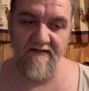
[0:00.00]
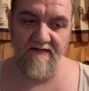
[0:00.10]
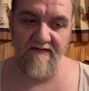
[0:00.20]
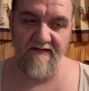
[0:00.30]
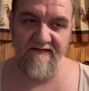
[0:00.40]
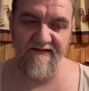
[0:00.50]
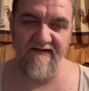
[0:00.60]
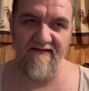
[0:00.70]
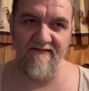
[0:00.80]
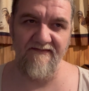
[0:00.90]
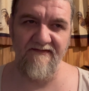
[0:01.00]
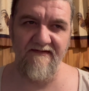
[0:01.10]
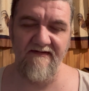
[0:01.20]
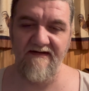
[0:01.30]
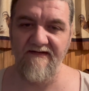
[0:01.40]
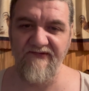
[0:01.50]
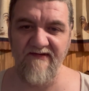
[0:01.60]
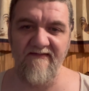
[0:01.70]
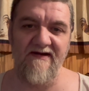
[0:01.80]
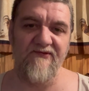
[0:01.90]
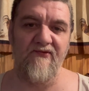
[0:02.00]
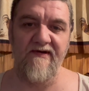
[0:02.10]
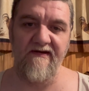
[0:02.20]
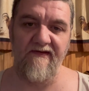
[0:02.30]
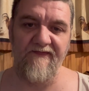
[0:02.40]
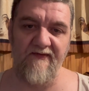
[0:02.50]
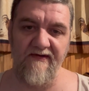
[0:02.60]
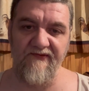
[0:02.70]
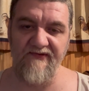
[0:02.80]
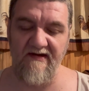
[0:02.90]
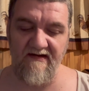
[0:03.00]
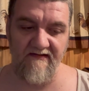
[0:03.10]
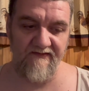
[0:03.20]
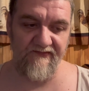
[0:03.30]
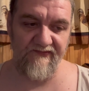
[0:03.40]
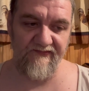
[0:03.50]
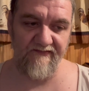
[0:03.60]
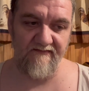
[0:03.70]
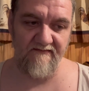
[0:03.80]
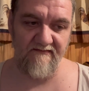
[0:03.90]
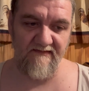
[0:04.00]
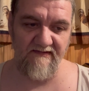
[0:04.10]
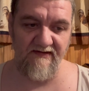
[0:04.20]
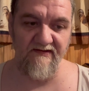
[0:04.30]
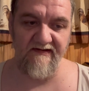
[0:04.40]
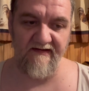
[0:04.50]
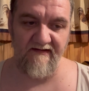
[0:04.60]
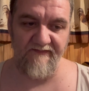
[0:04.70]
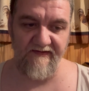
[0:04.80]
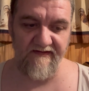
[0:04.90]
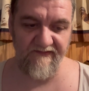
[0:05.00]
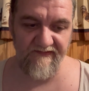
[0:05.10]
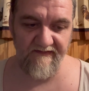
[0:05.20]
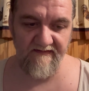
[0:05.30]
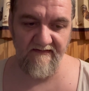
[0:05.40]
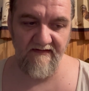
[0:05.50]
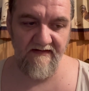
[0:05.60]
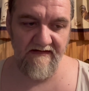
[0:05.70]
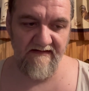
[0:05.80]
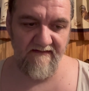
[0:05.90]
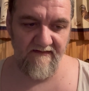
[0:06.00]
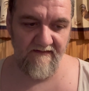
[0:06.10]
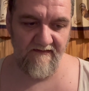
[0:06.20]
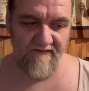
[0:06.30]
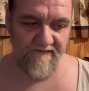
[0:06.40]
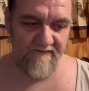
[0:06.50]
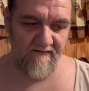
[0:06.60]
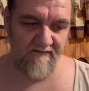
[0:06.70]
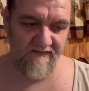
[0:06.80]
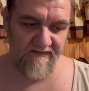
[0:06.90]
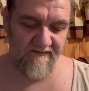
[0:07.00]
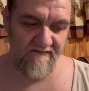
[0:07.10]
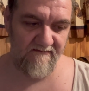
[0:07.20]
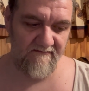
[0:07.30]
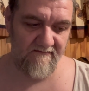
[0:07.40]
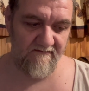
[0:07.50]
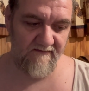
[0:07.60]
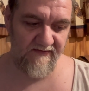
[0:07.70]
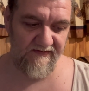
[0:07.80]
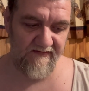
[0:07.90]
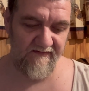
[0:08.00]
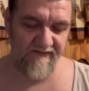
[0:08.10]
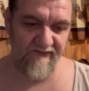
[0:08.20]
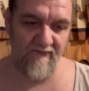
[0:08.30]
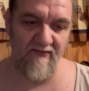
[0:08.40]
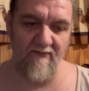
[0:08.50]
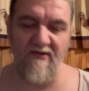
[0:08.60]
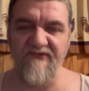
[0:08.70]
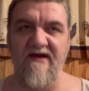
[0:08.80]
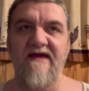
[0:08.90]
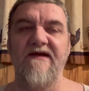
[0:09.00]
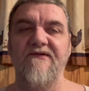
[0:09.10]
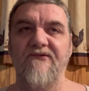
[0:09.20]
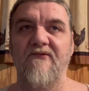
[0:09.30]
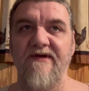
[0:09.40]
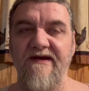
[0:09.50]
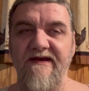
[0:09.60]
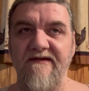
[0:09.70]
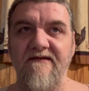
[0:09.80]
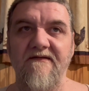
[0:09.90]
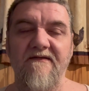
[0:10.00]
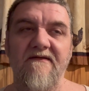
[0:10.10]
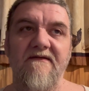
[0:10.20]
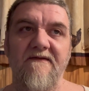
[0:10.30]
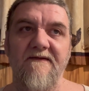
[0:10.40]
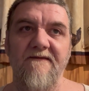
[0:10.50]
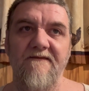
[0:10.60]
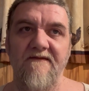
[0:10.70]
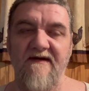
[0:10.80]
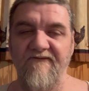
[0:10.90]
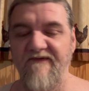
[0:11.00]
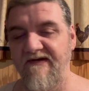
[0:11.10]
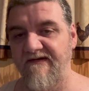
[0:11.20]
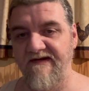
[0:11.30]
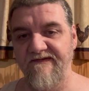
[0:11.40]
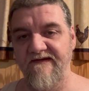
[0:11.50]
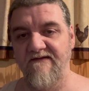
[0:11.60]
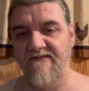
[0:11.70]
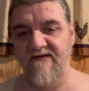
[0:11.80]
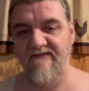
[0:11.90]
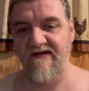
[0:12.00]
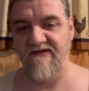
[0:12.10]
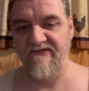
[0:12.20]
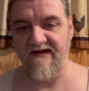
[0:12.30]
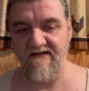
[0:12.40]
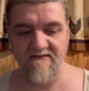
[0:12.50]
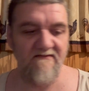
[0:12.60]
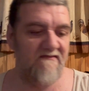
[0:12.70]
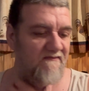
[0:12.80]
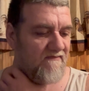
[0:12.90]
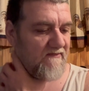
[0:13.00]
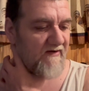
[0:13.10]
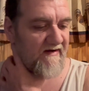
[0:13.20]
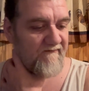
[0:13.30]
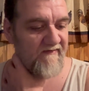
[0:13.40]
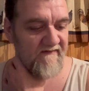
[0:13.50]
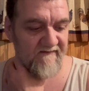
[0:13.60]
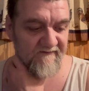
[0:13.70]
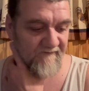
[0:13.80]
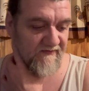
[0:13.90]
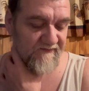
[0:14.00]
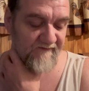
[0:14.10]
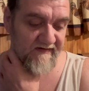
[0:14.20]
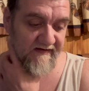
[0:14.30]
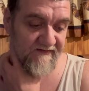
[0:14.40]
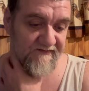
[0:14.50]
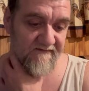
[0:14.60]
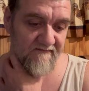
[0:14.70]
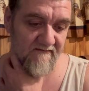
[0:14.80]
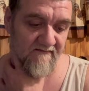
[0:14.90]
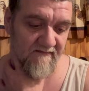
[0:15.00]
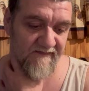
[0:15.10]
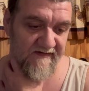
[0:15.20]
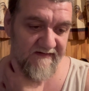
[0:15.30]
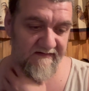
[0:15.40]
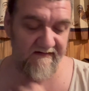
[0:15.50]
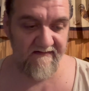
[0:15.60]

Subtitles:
And, something like 20 to 30 stocks, good companies would do it. So once I hit 20, I figure anything above that is like gravy in a diversification thing.